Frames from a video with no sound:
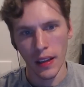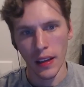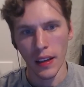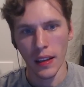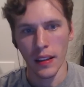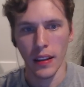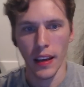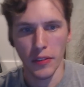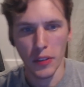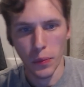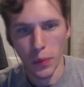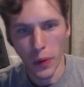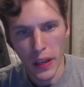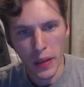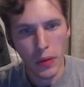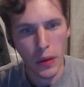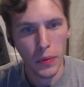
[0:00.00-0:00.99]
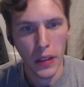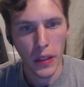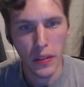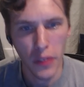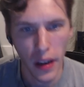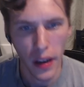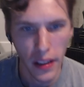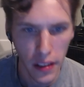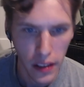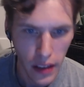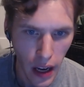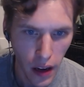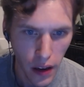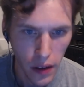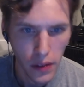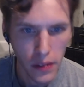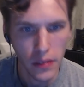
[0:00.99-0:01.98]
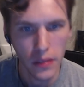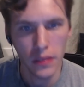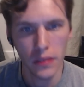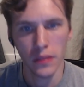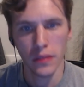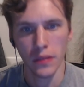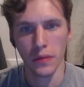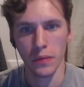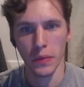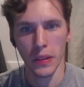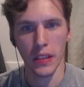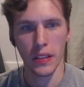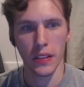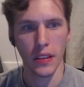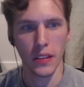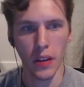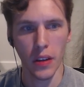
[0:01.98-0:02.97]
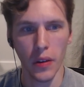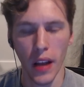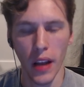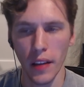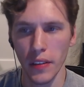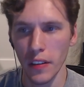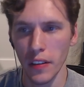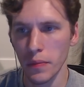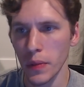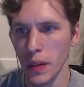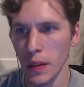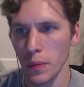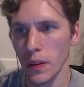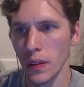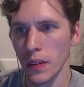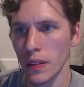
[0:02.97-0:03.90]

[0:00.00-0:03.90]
They have to bring people in for anything now because they don't have enough people.